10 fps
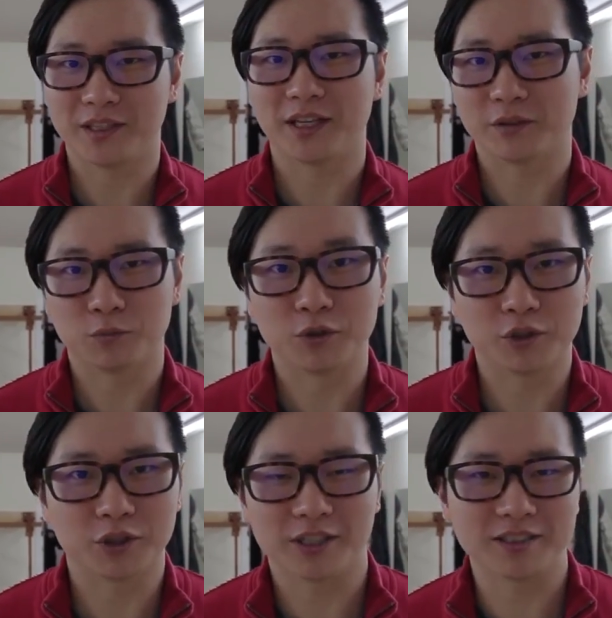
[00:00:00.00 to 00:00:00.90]
like Wing
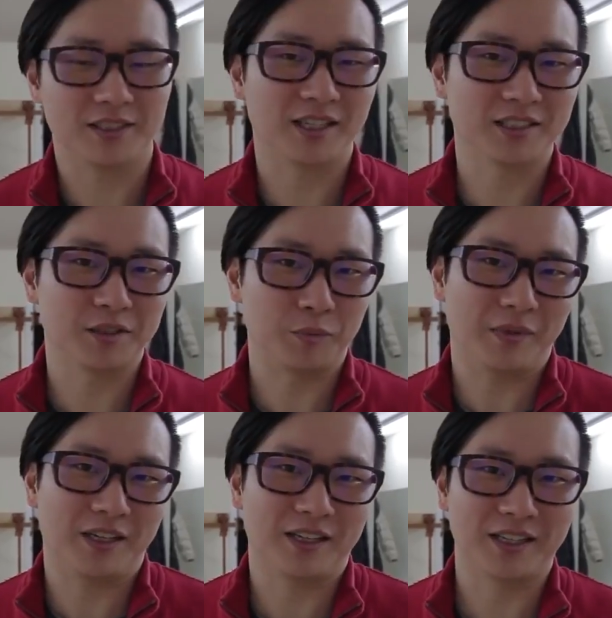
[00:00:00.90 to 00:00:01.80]
Chun as a
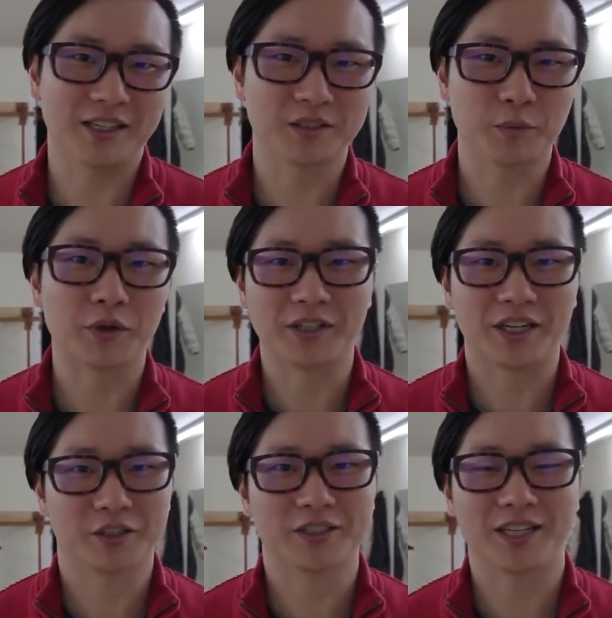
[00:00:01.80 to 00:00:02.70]
kind of like a sport and
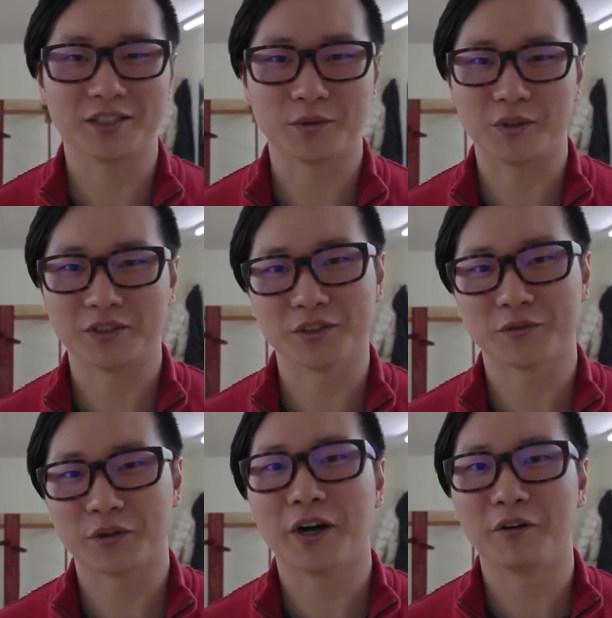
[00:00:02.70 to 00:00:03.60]
exercise as well. So
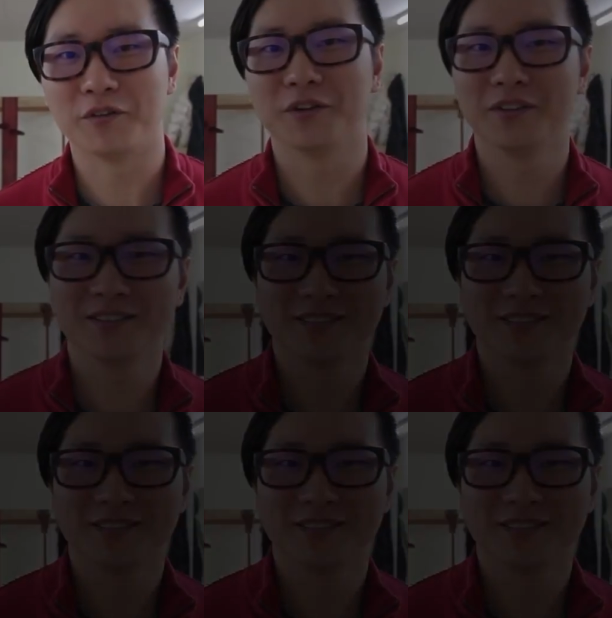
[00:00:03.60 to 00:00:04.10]
it's very helpful.